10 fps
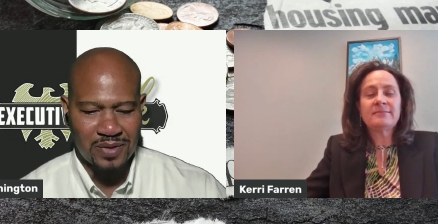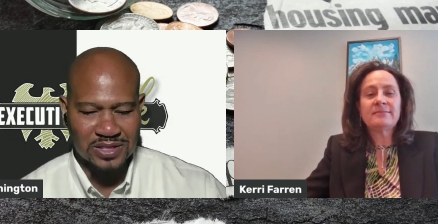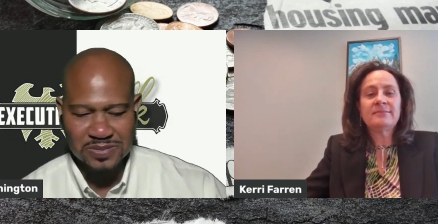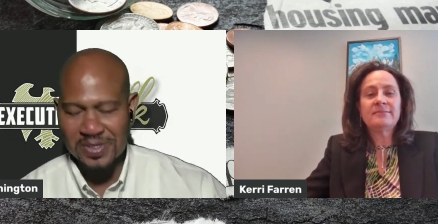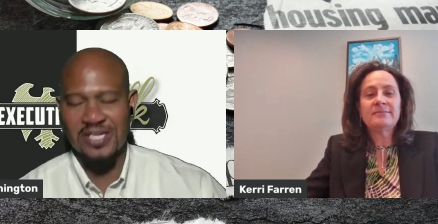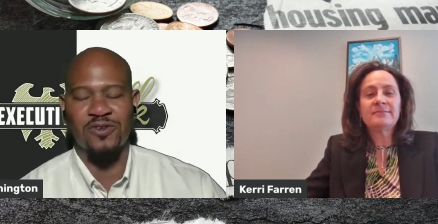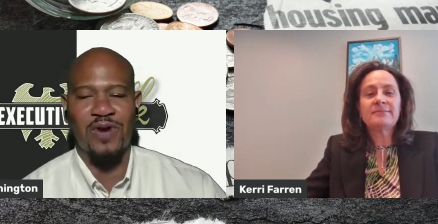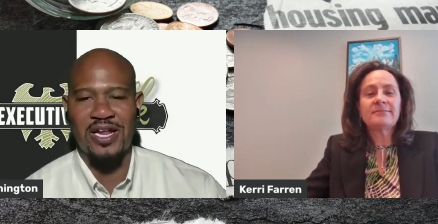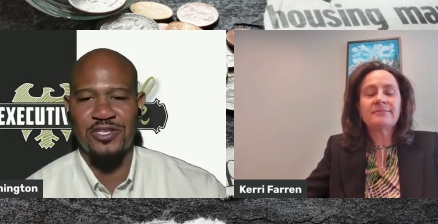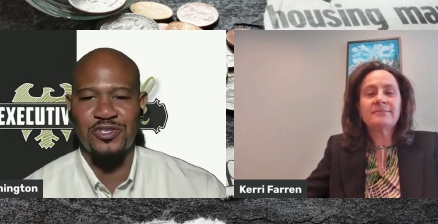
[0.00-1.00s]
Speaker 1: and speaking of
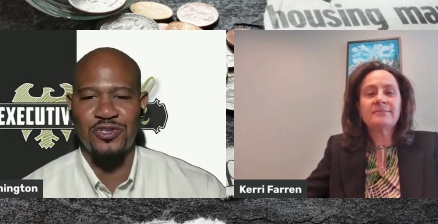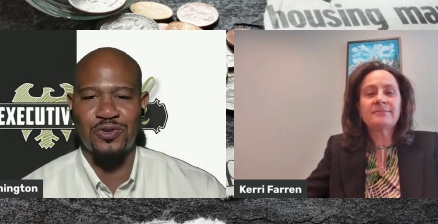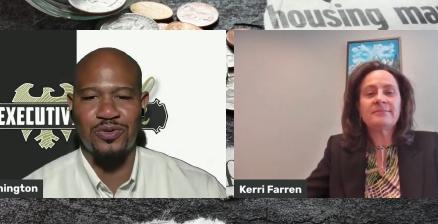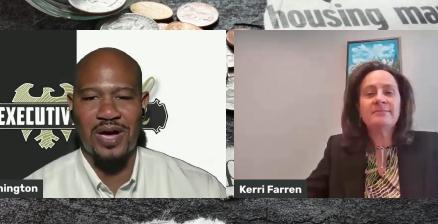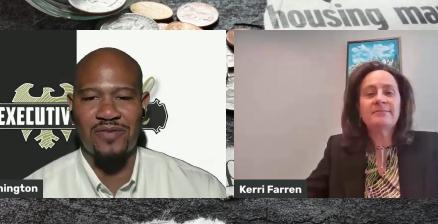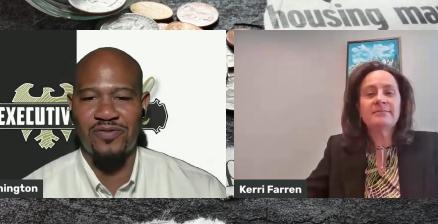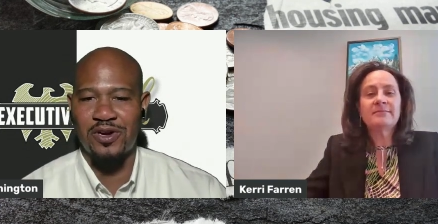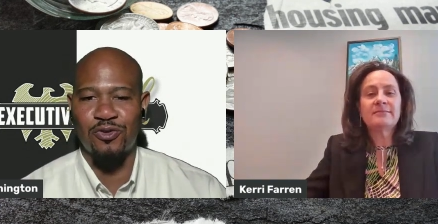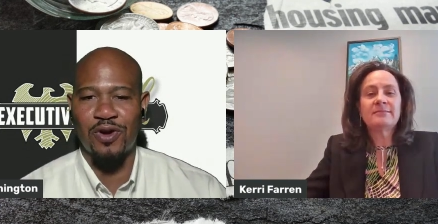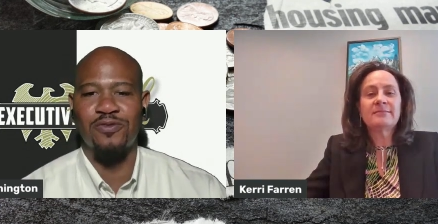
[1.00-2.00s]
gratitude, I'm
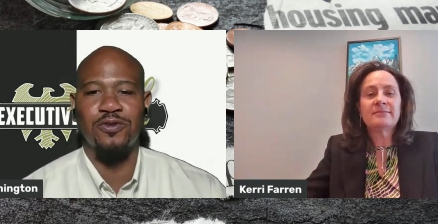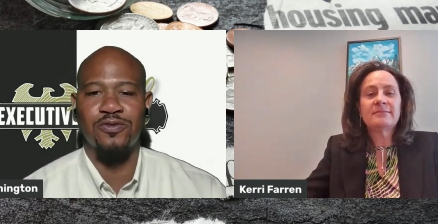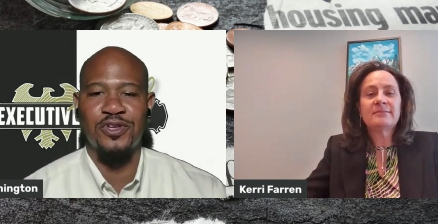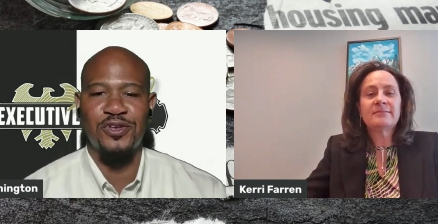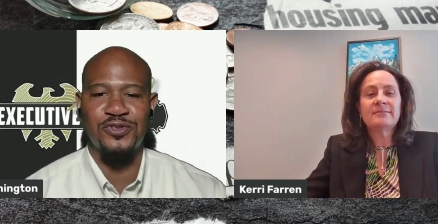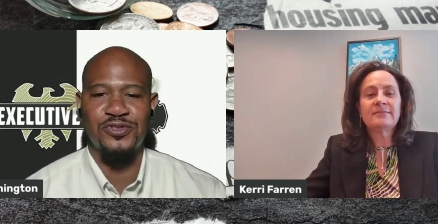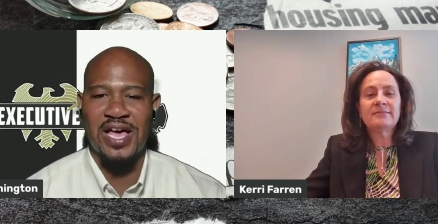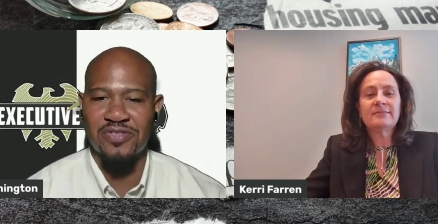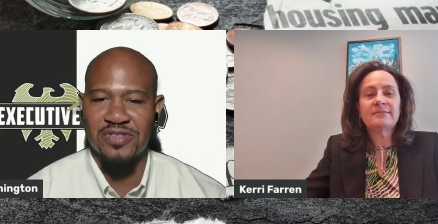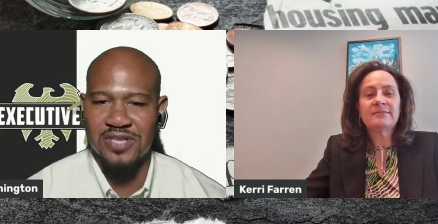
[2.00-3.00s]
very grateful for you
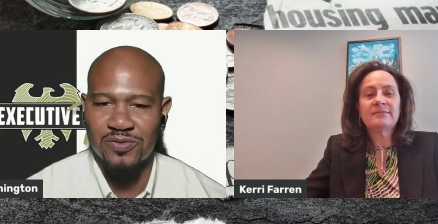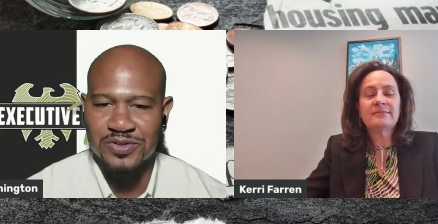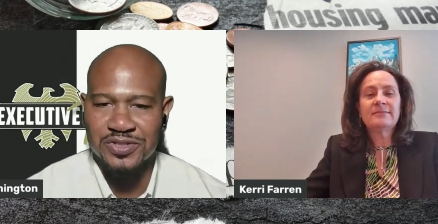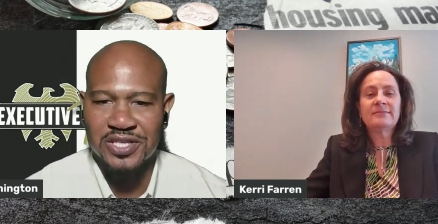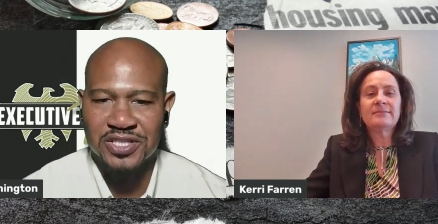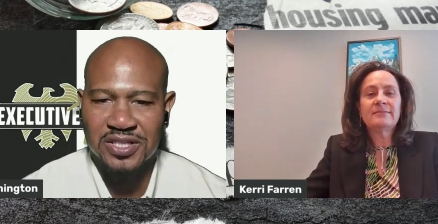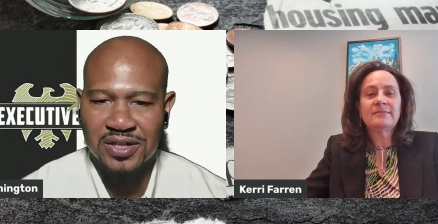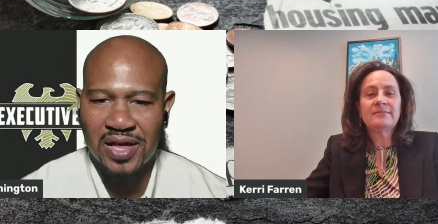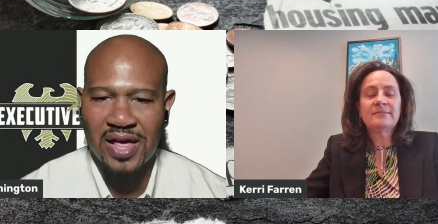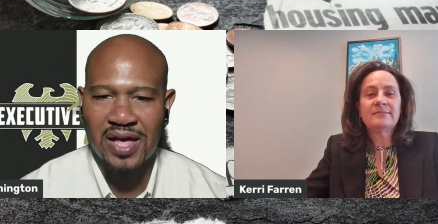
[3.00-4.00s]
to have this
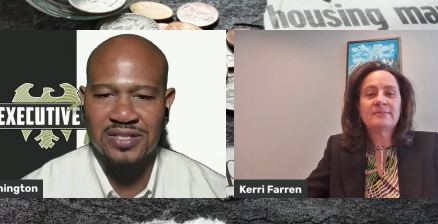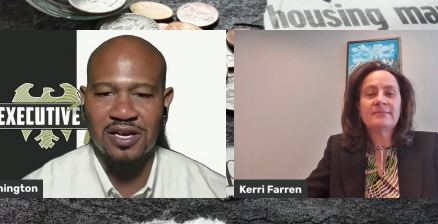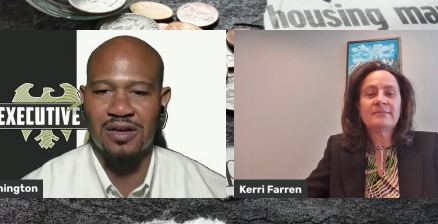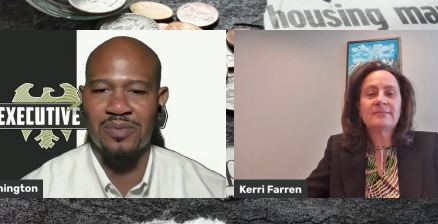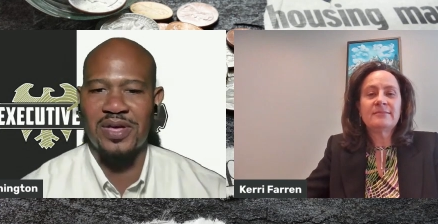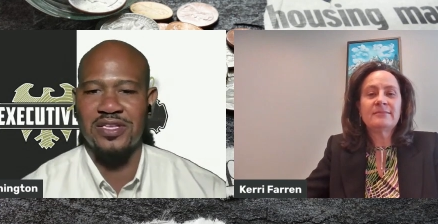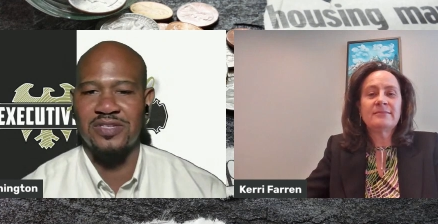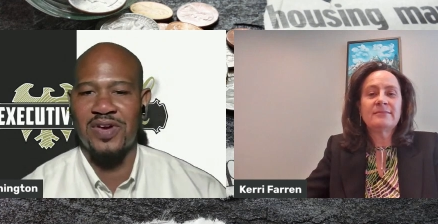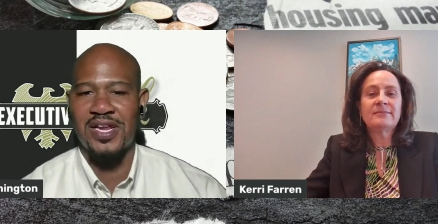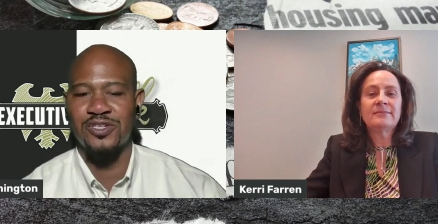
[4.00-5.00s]
conversation and talk about
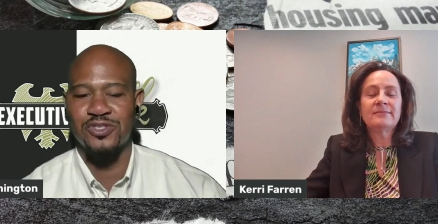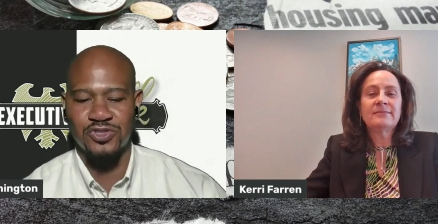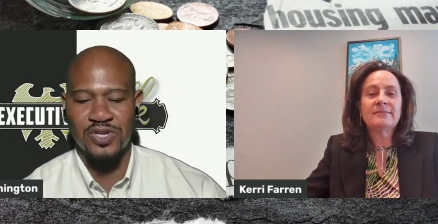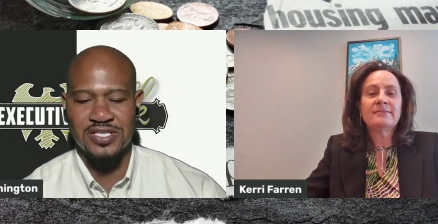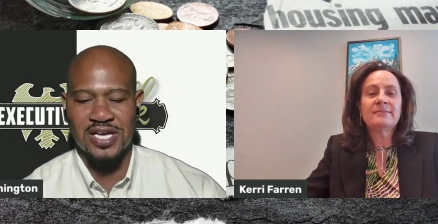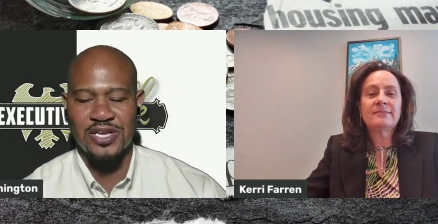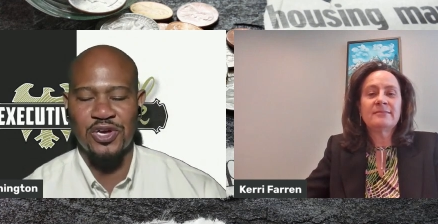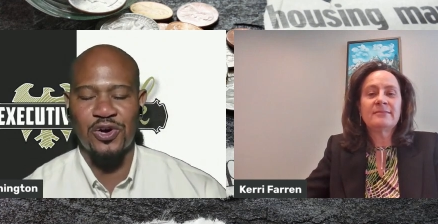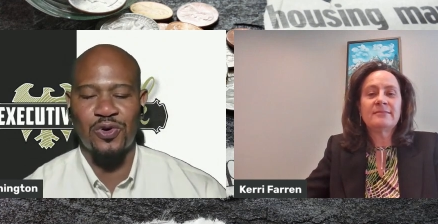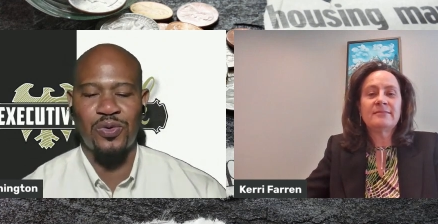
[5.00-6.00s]
this financial stress. I
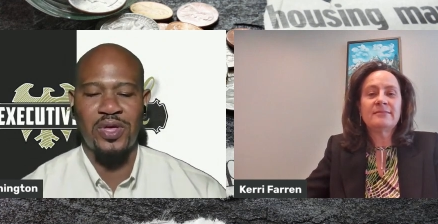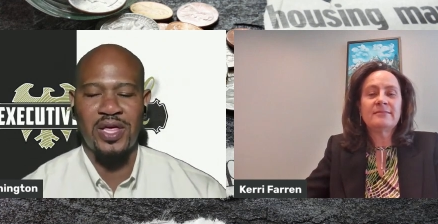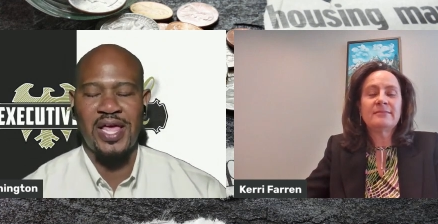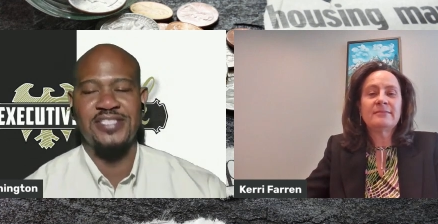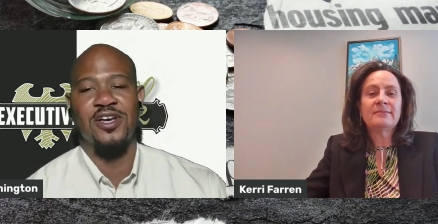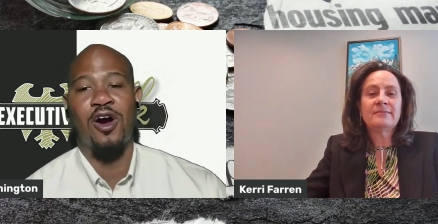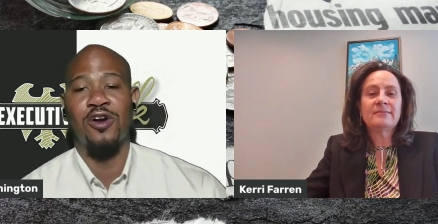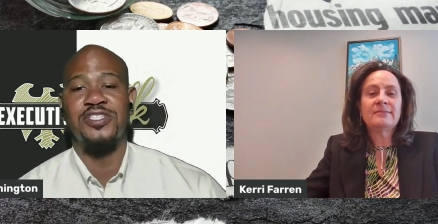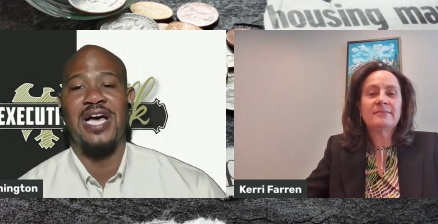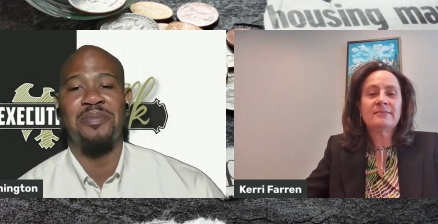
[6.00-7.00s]
know it's a
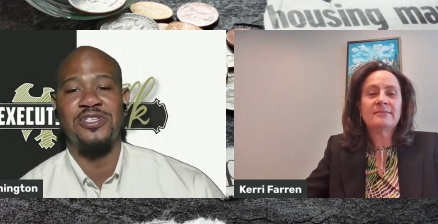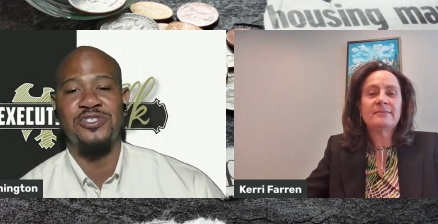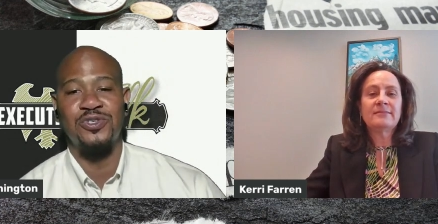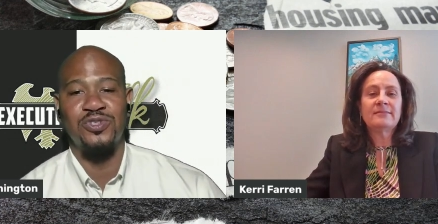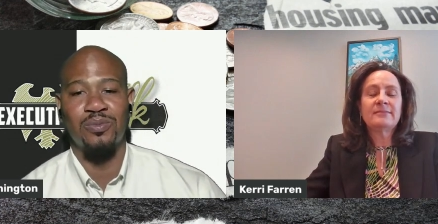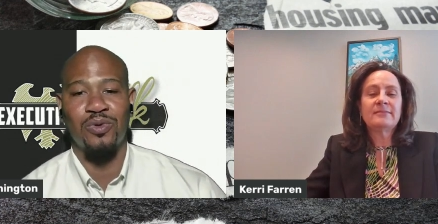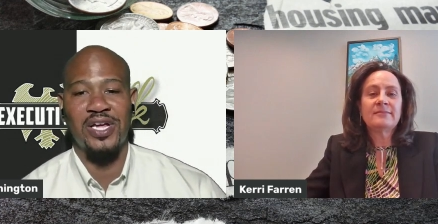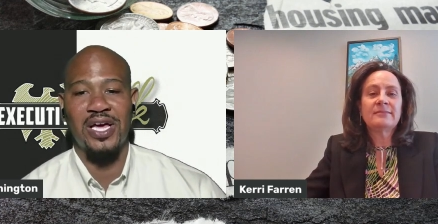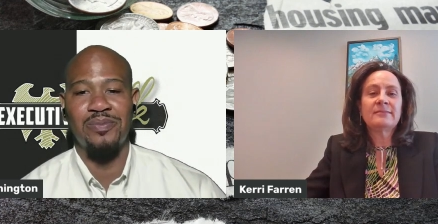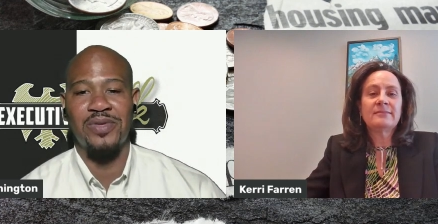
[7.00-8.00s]
hard topic to to
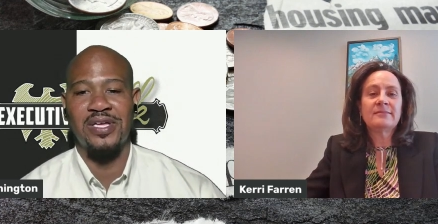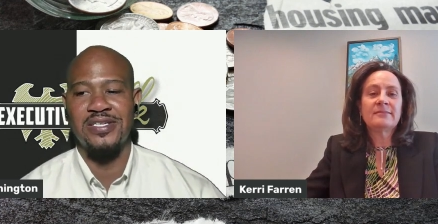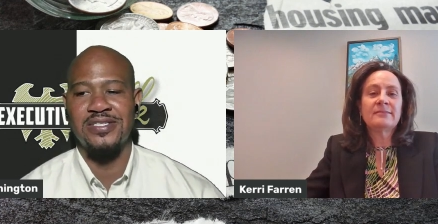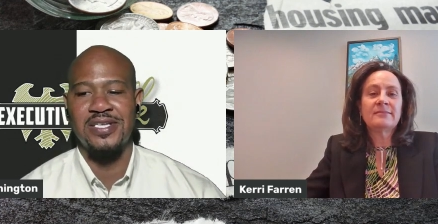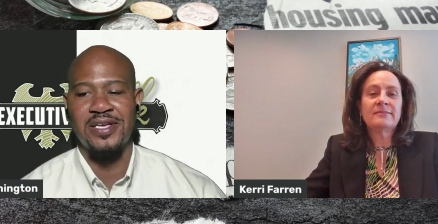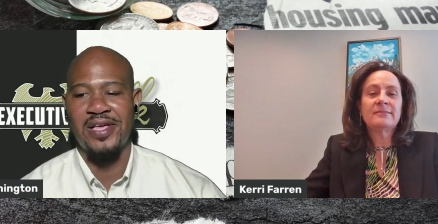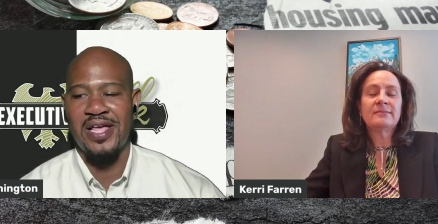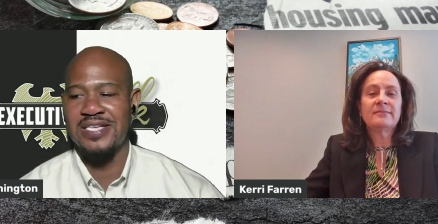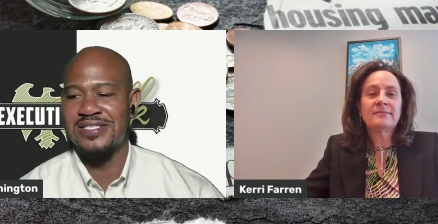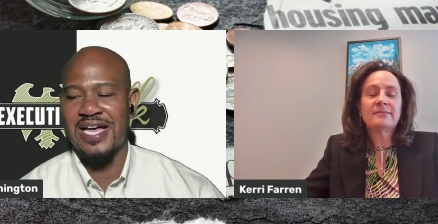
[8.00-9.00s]
bring up because
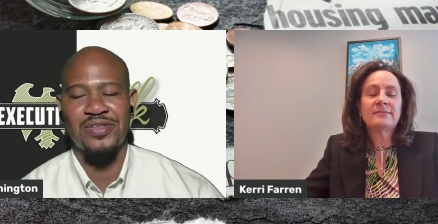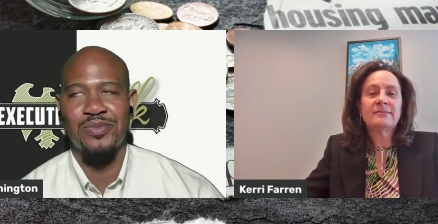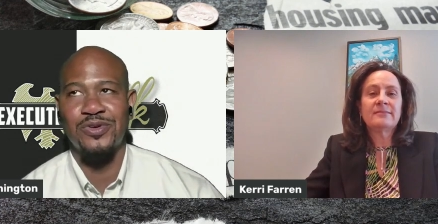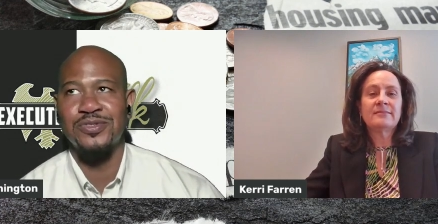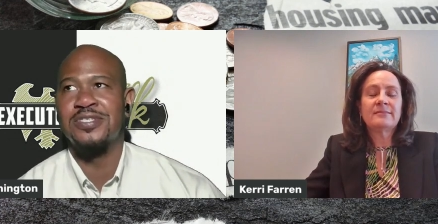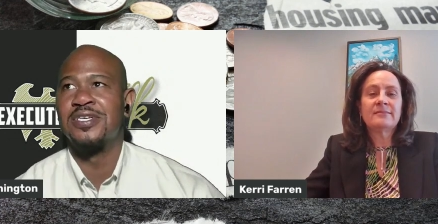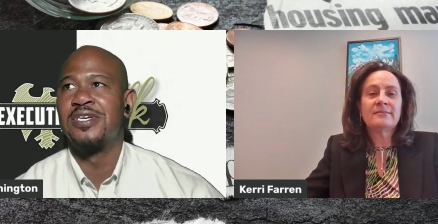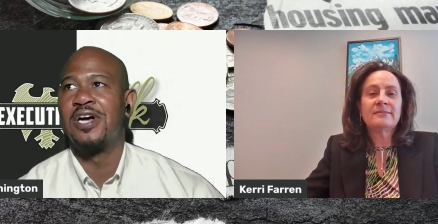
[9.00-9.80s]
it's not the most